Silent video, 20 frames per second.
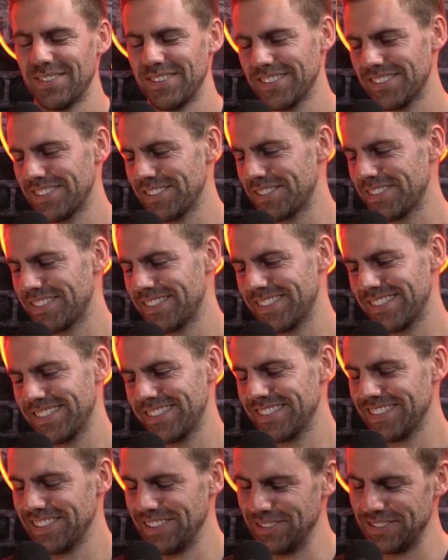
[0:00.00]
it was
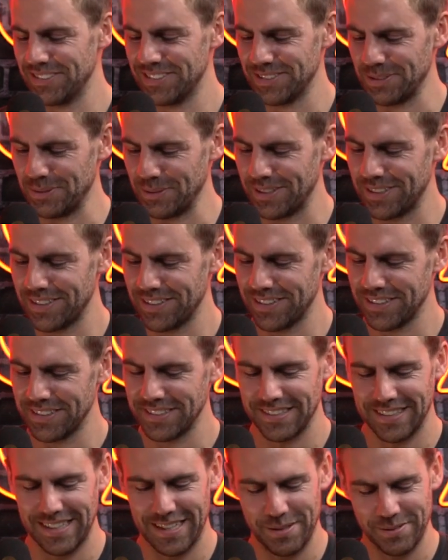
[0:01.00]
just one of
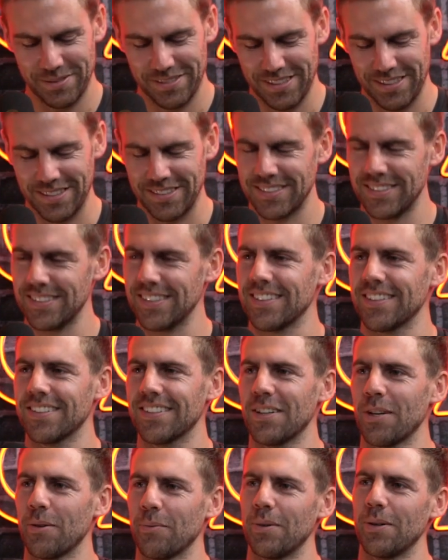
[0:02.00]
those games. Things didn't
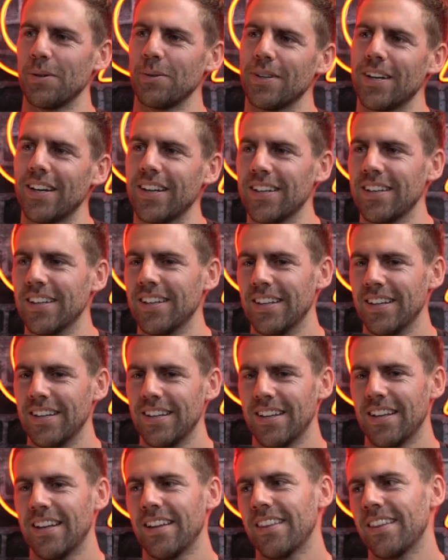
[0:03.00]
go my way.
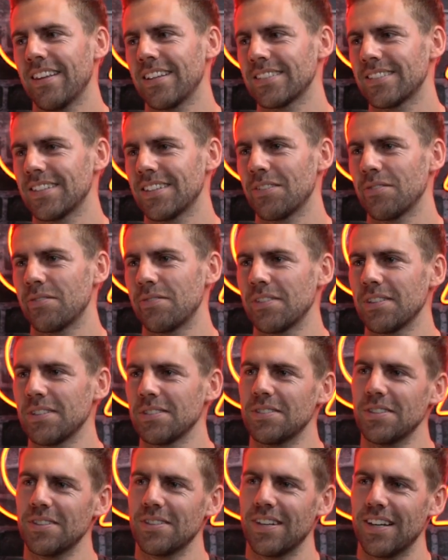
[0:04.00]
Things didn't feel
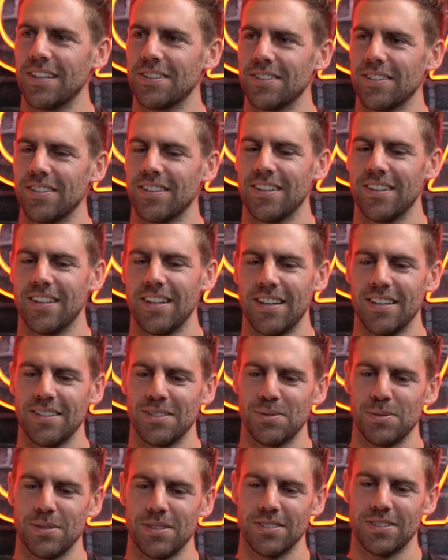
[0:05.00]
too great on the day
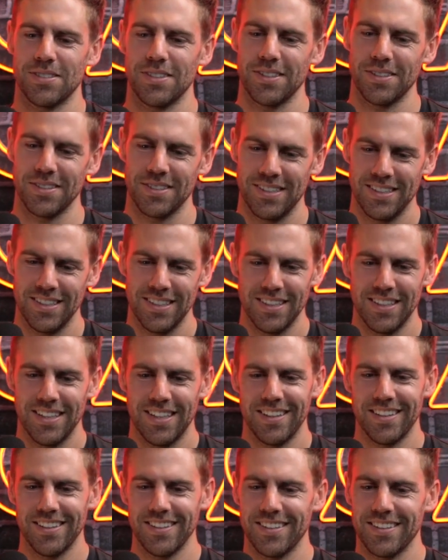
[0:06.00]
as well. So,
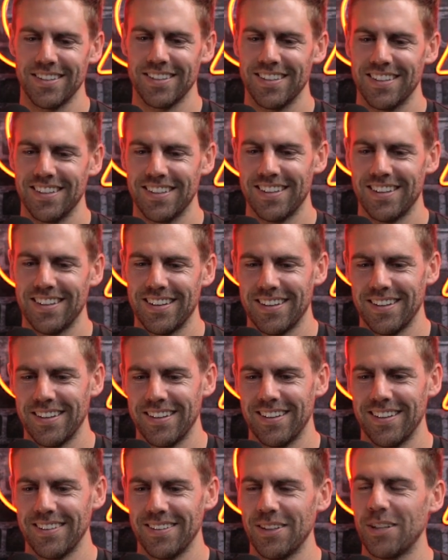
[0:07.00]
yeah,
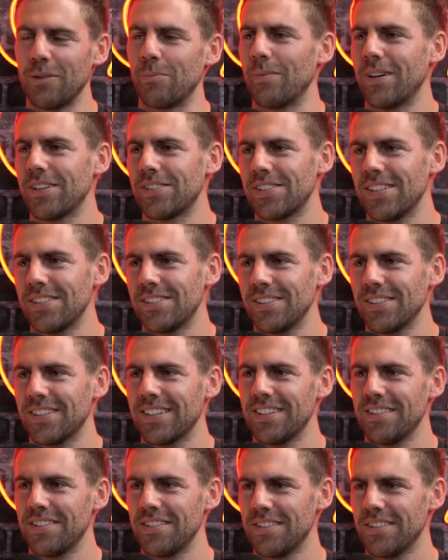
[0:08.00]
not much that you
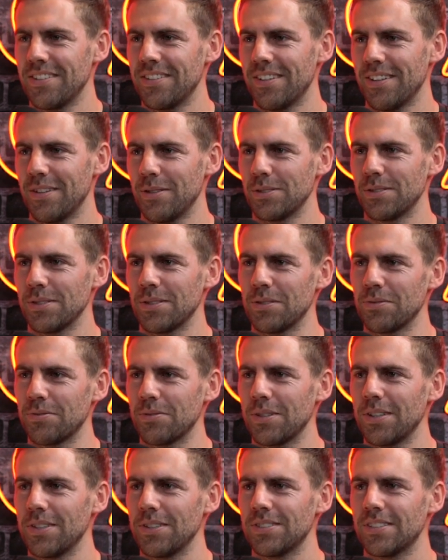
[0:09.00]
can do. Sort of
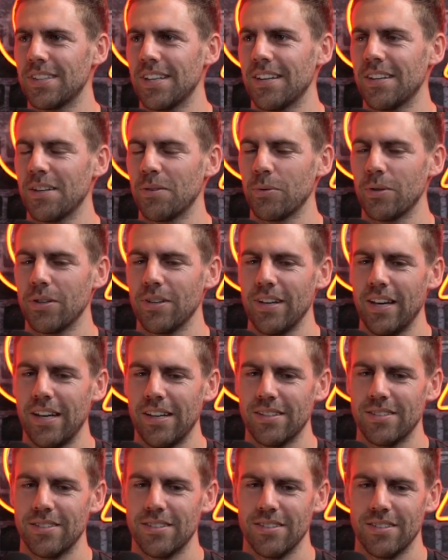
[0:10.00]
where you stand and where you're
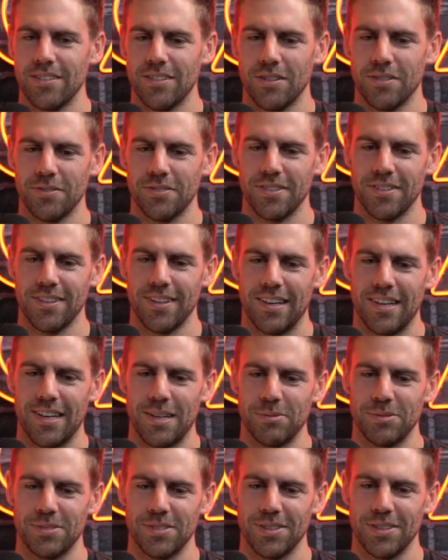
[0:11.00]
at after the
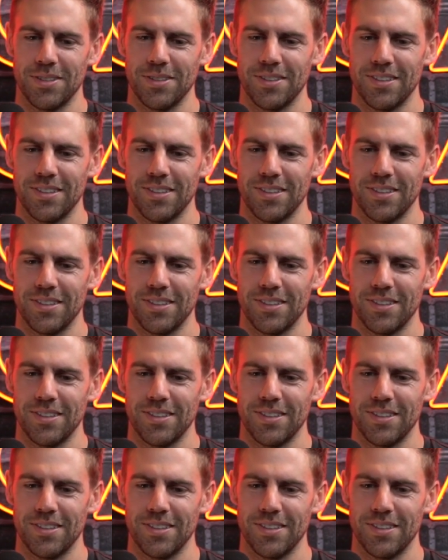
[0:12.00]
game. So